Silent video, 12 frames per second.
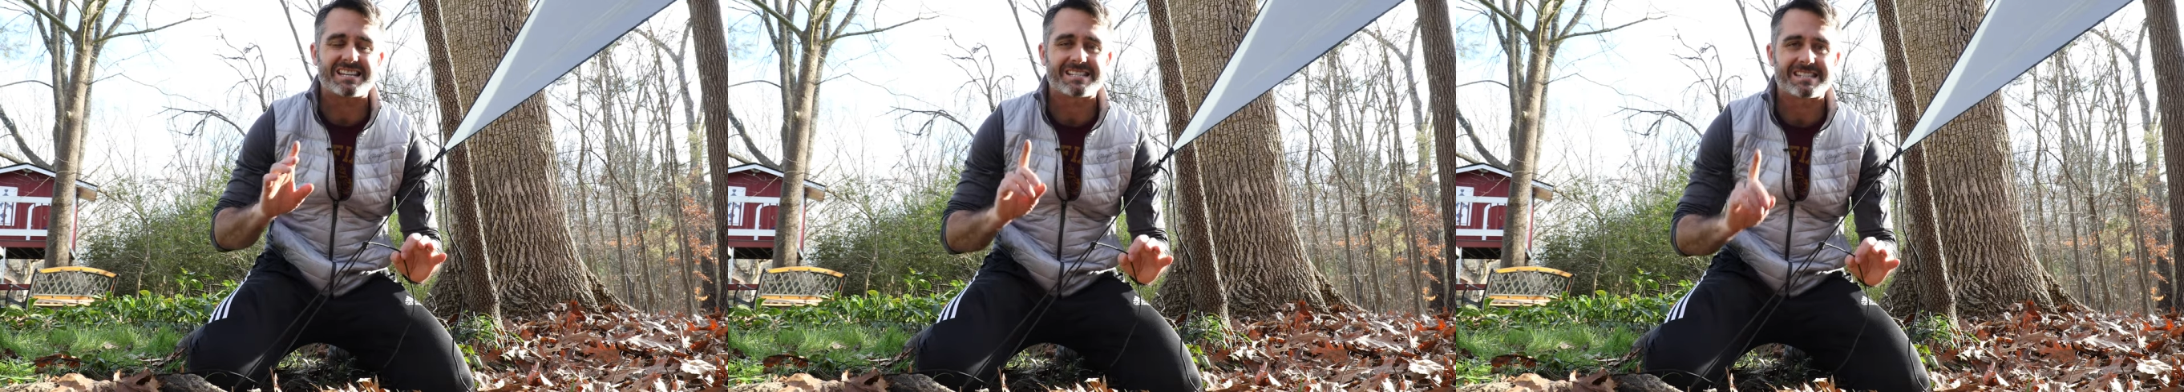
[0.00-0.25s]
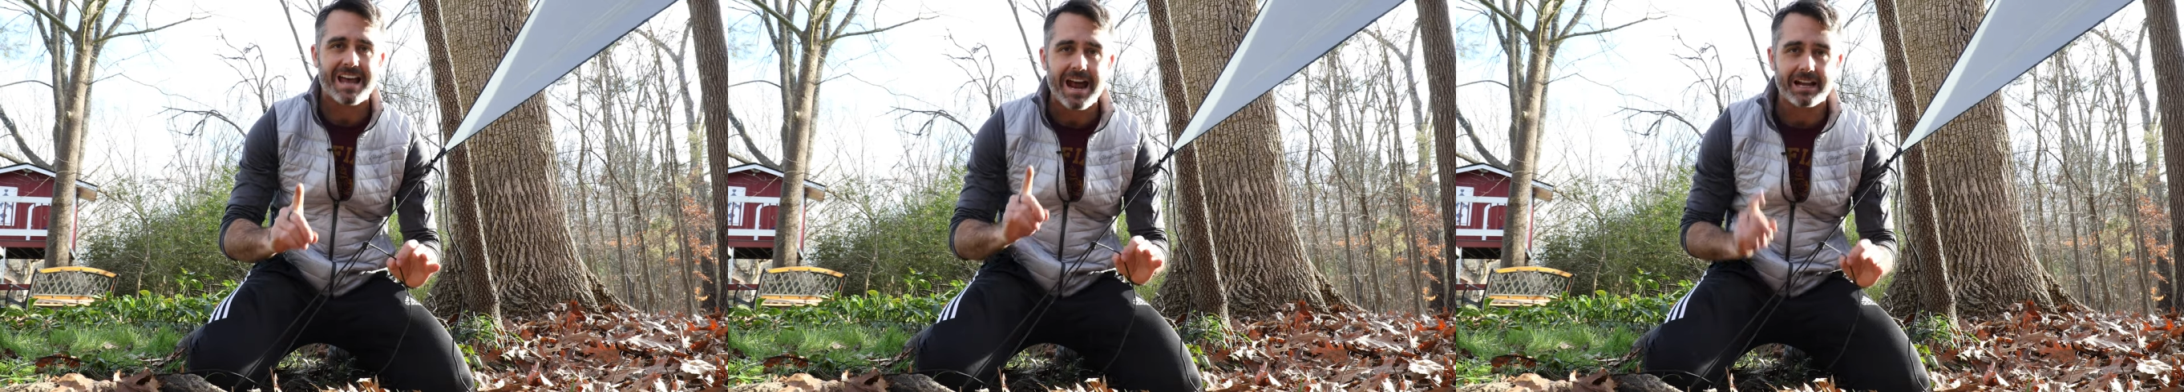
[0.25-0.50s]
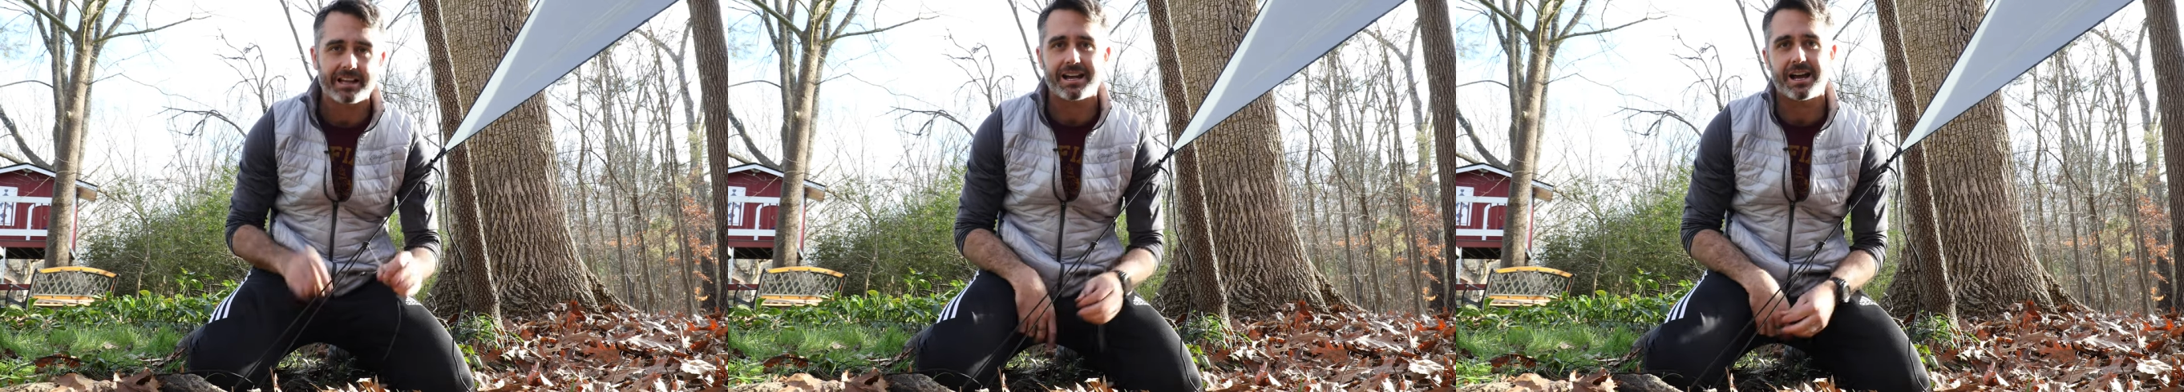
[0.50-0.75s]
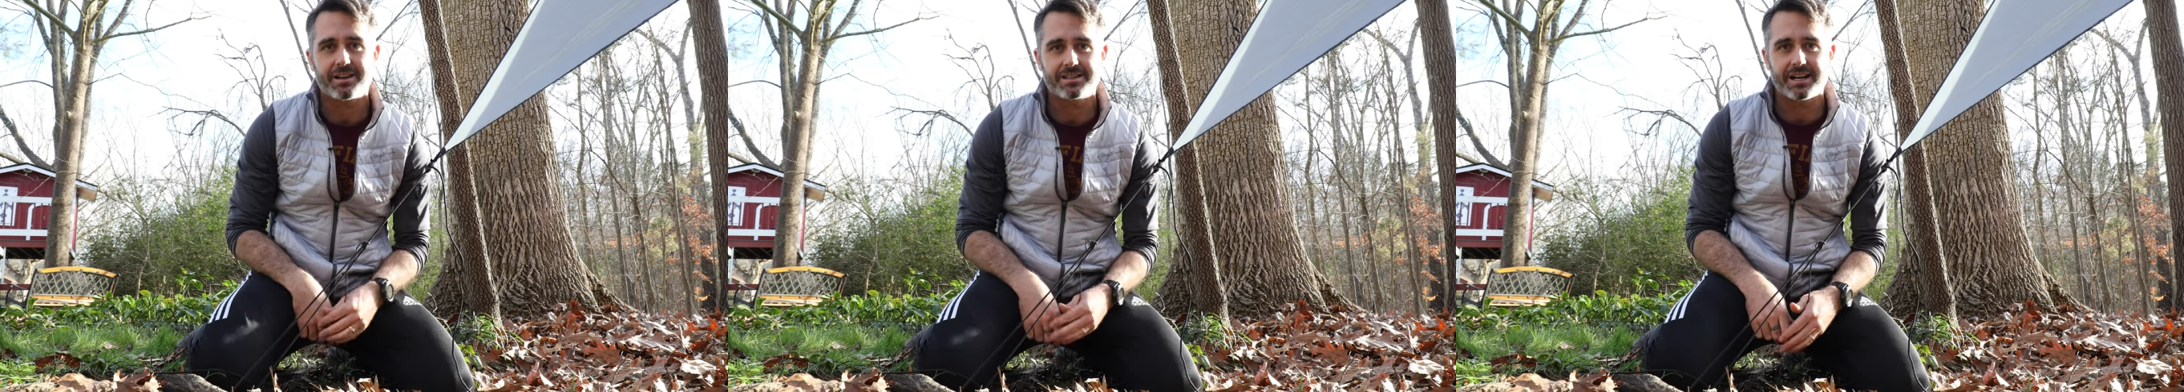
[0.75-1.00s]

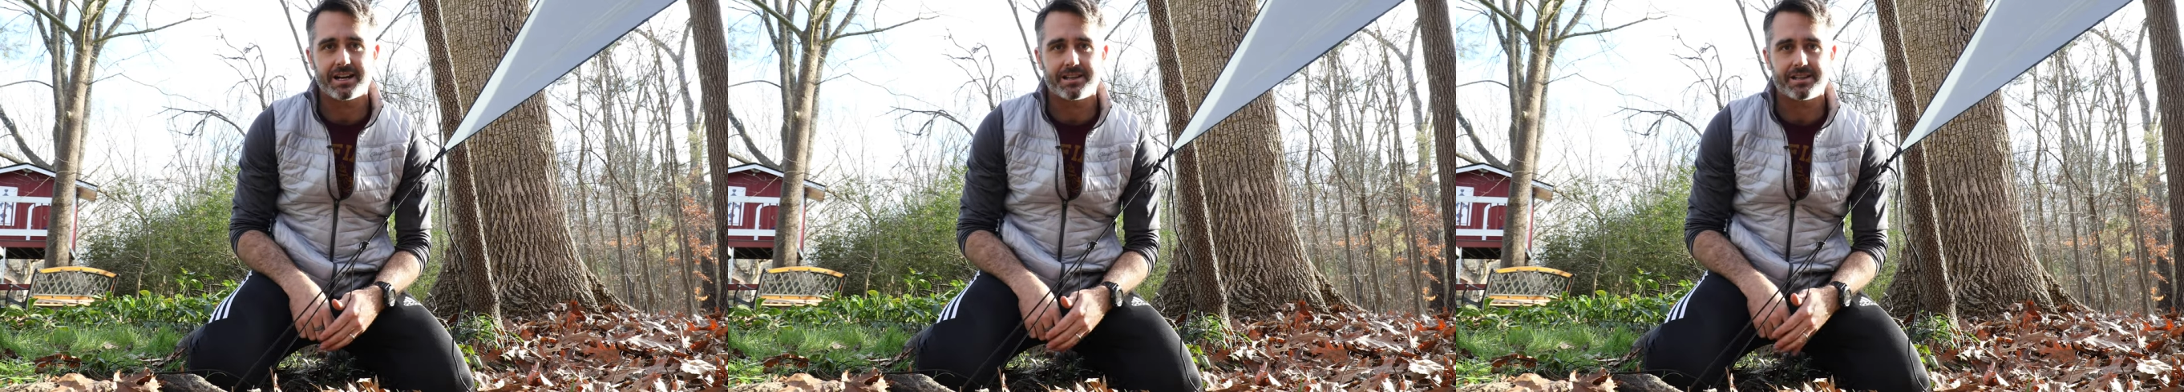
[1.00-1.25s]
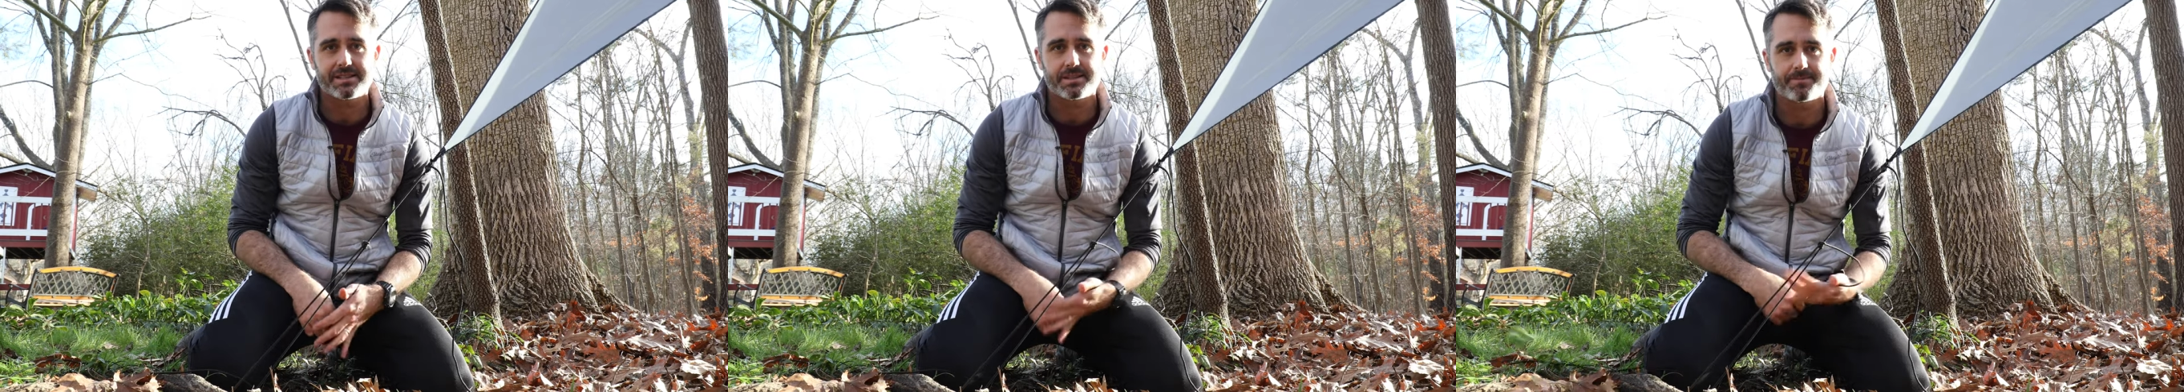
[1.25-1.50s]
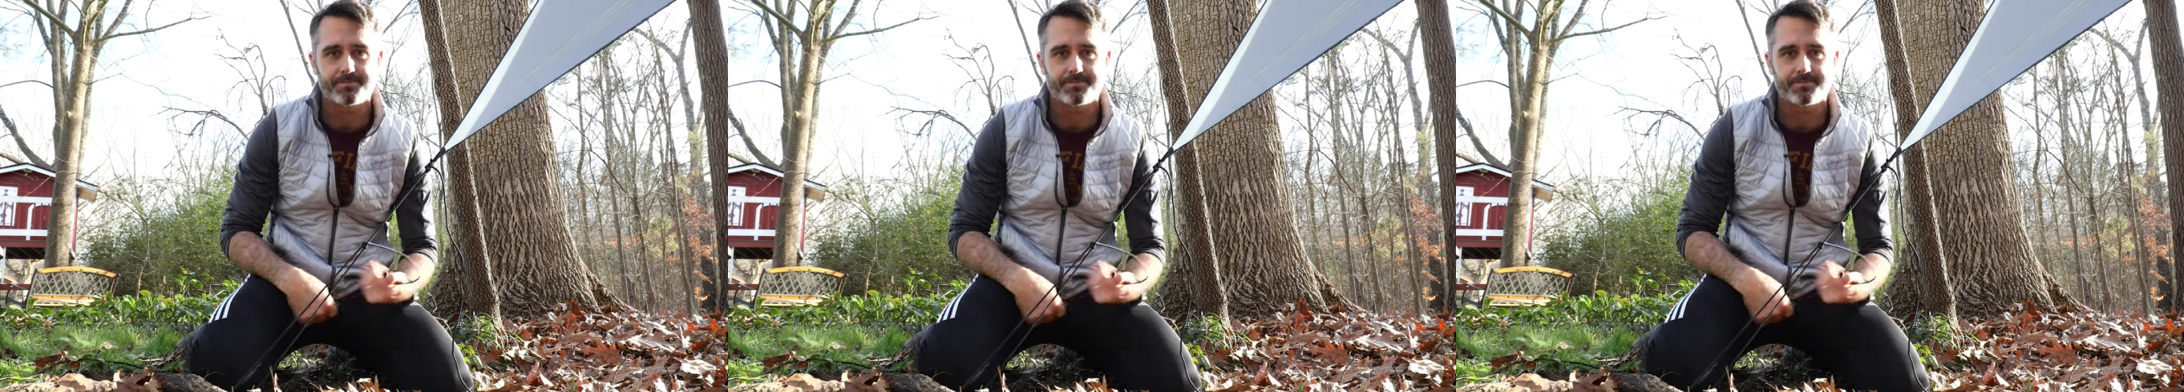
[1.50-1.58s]
exactly how to tie this.